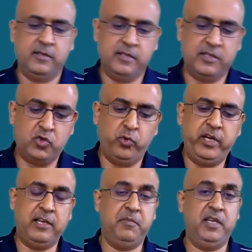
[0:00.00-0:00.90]
A
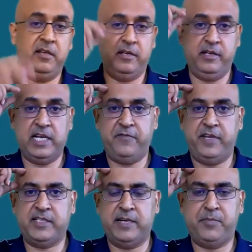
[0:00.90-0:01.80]
story can be a real life
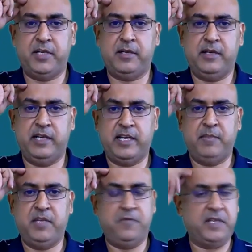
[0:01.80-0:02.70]
example, it
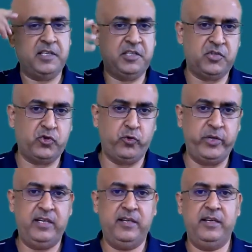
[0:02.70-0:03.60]
can be a fictitious
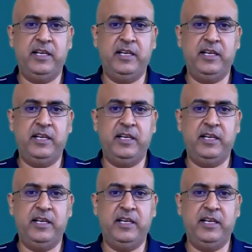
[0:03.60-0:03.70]
story,